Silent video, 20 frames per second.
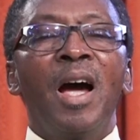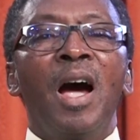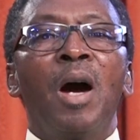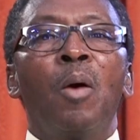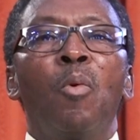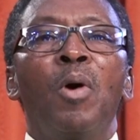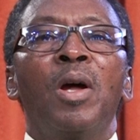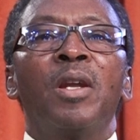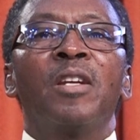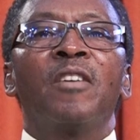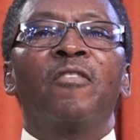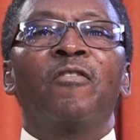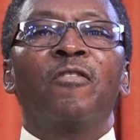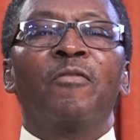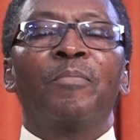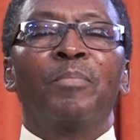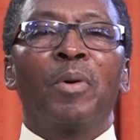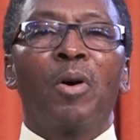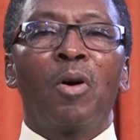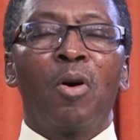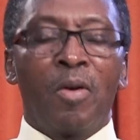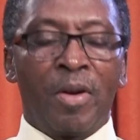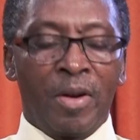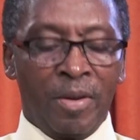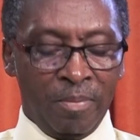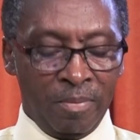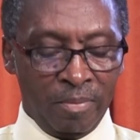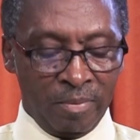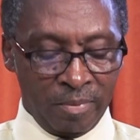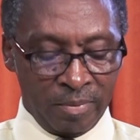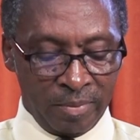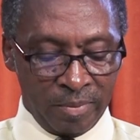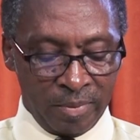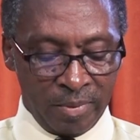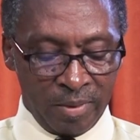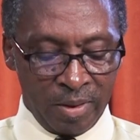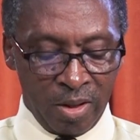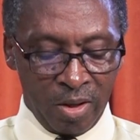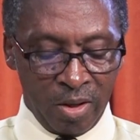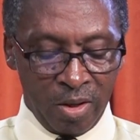A wonderful poem
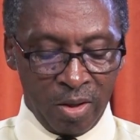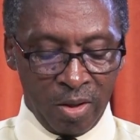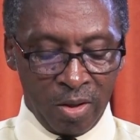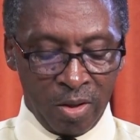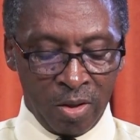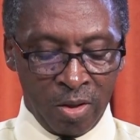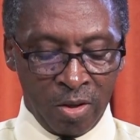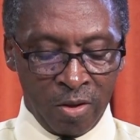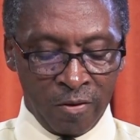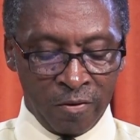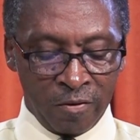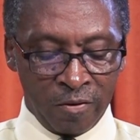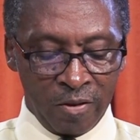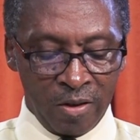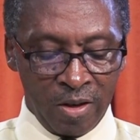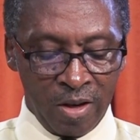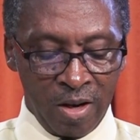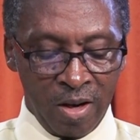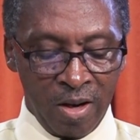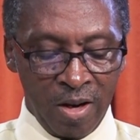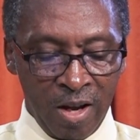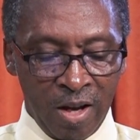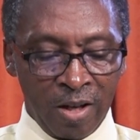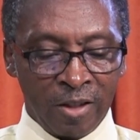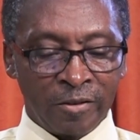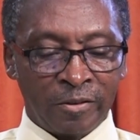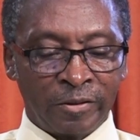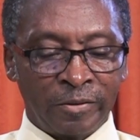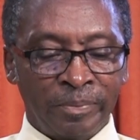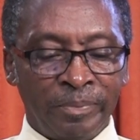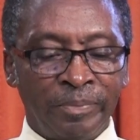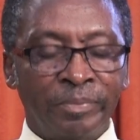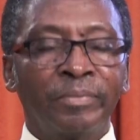of love.